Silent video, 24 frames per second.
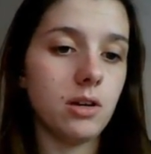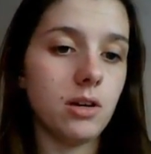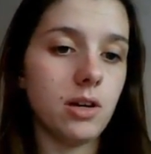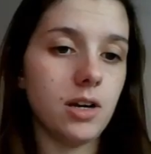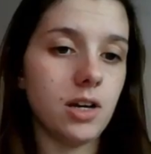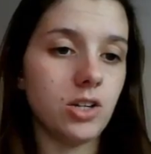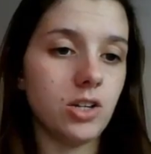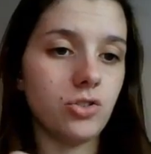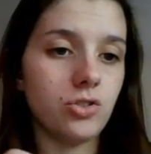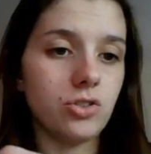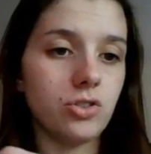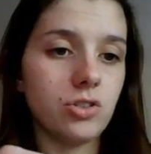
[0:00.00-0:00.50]
I
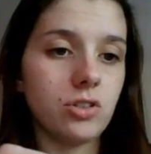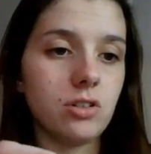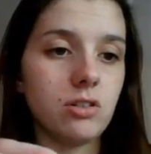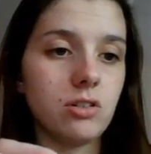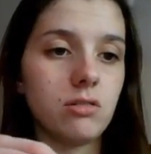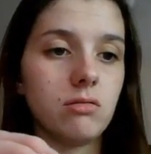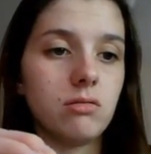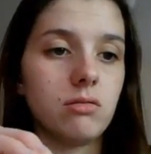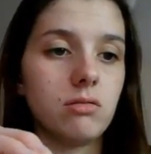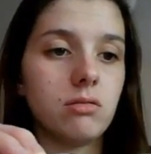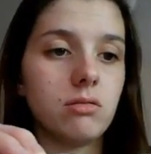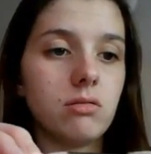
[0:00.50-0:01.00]
just
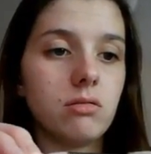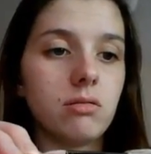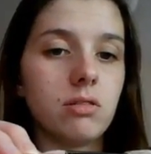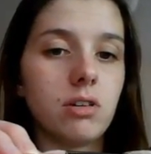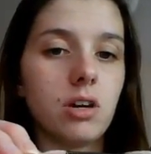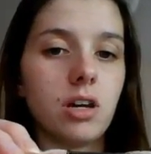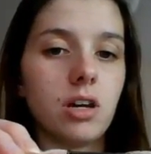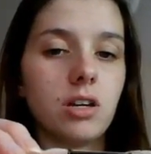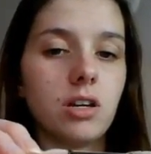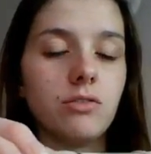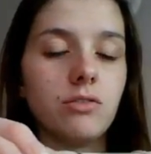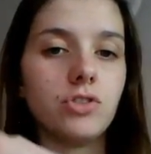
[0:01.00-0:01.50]

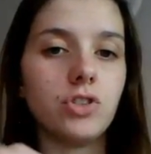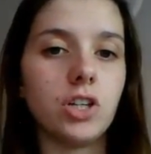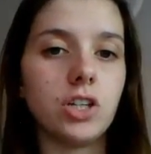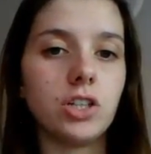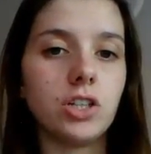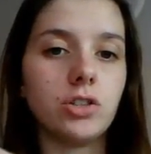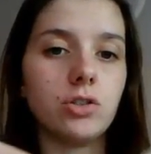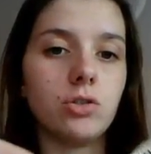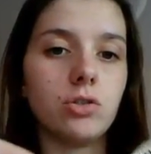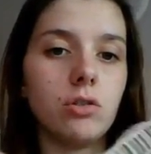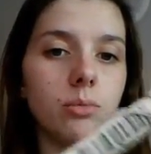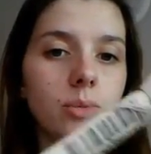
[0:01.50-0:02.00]
kind of tried
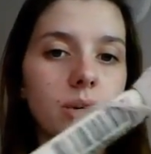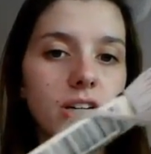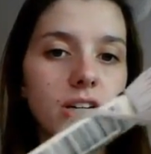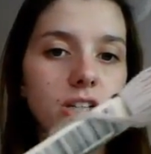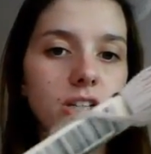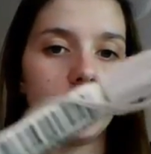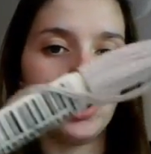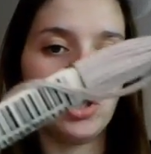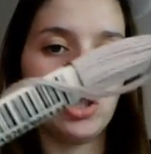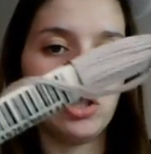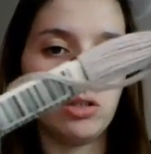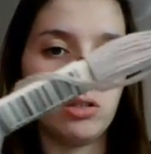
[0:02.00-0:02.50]
to colour
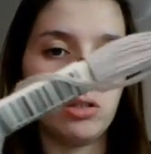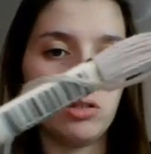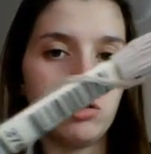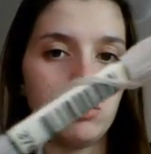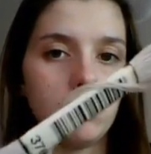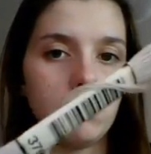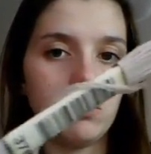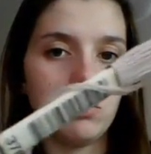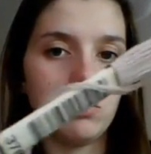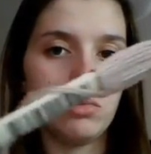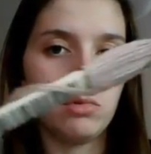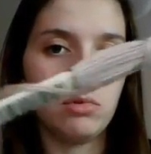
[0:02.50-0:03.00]
match
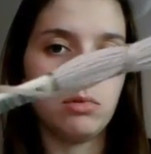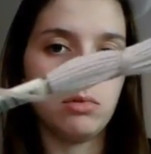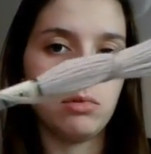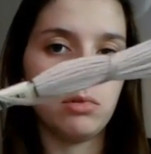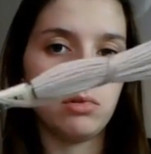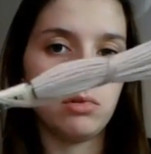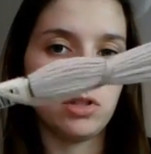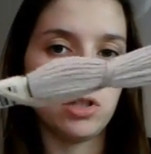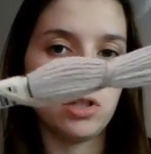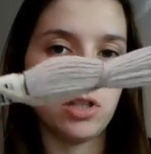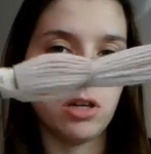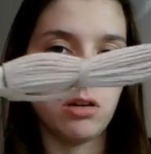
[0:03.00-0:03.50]
them,
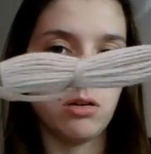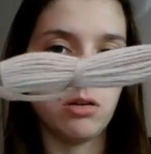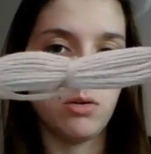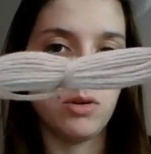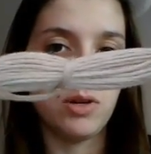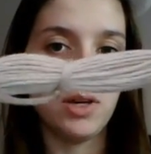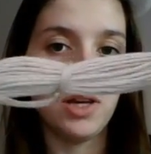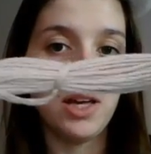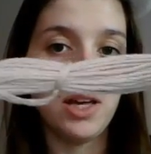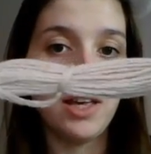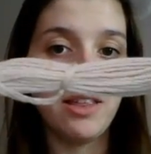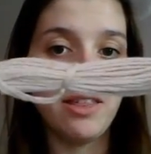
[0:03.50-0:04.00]
so
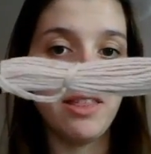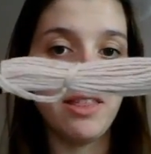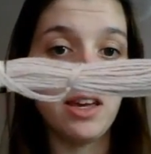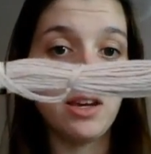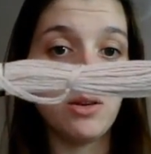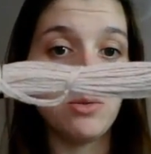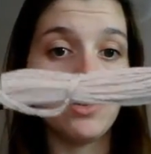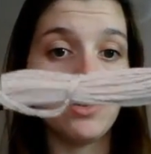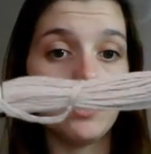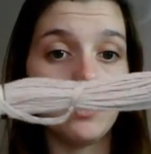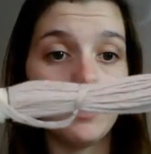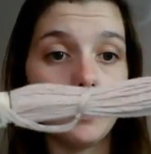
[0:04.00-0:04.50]

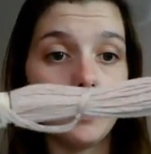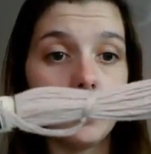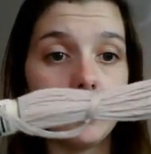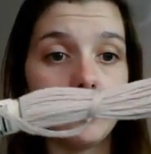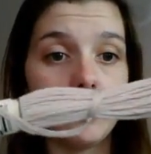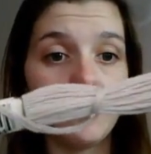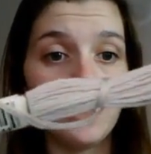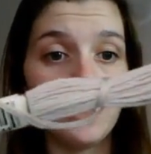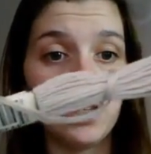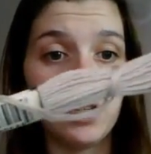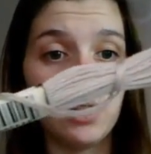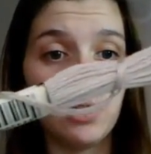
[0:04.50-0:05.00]
that was one
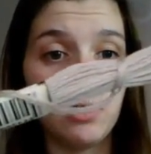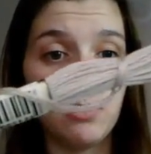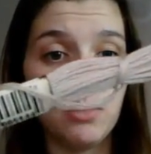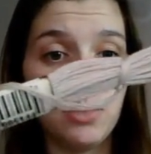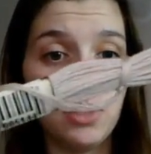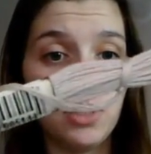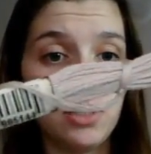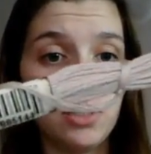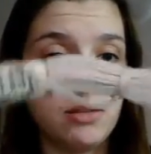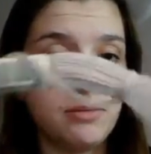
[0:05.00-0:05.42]
of them.